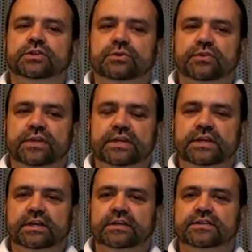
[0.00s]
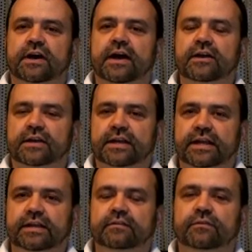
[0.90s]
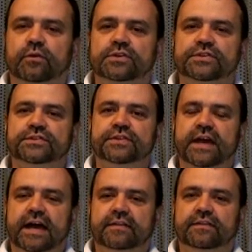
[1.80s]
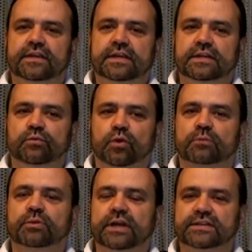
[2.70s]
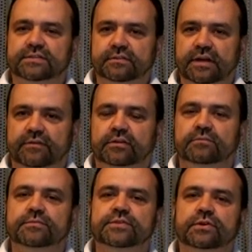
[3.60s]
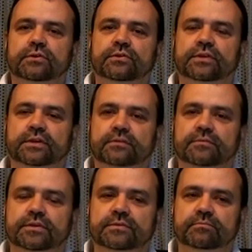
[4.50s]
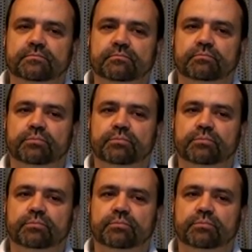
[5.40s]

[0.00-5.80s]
to the entire Canadian Forces at the workplace level. So the, the